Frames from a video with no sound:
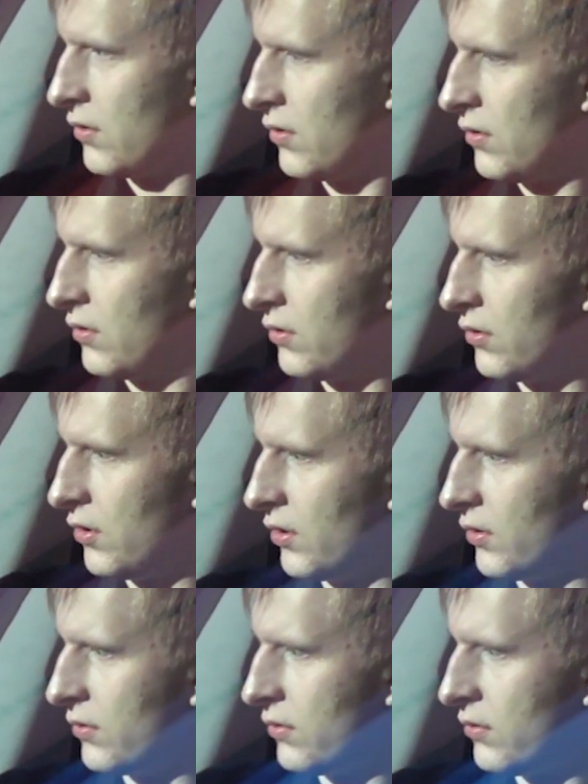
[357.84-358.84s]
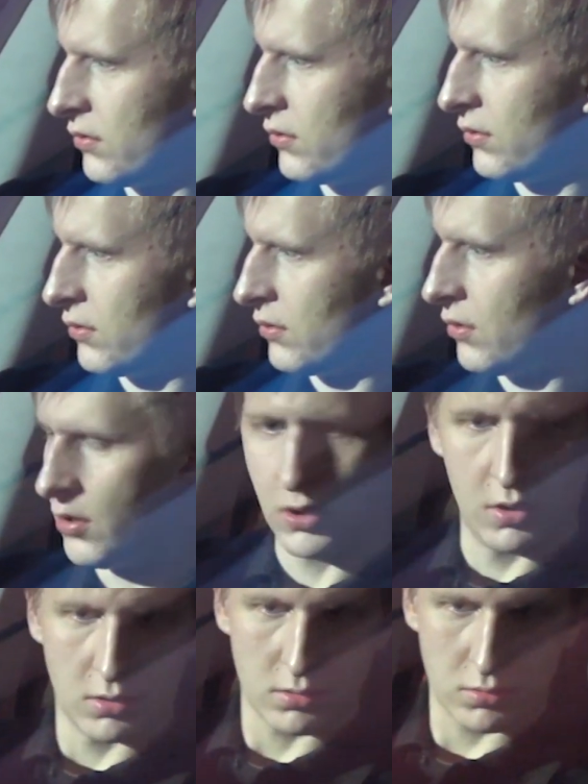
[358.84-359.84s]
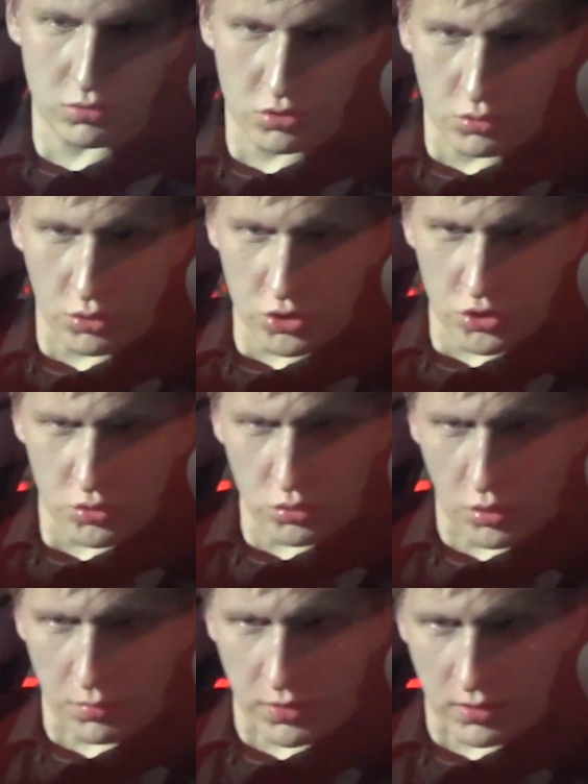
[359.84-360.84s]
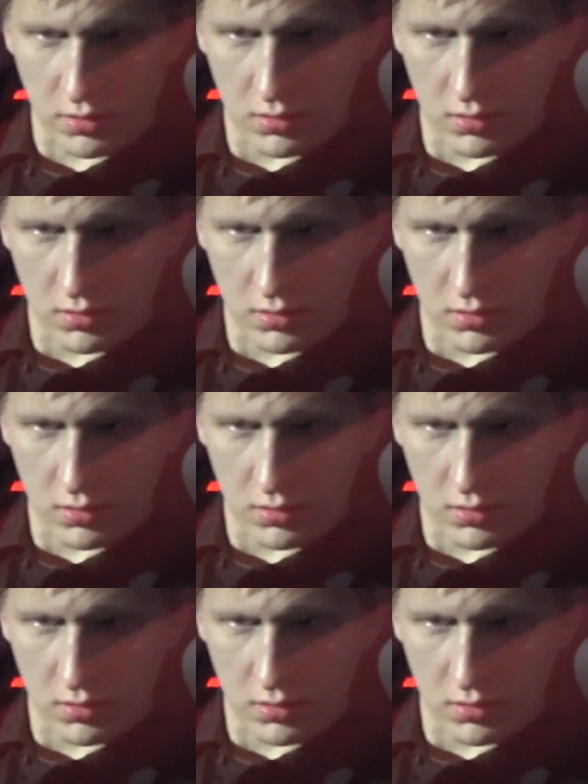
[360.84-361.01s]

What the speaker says: people on the streets. I hope they do. At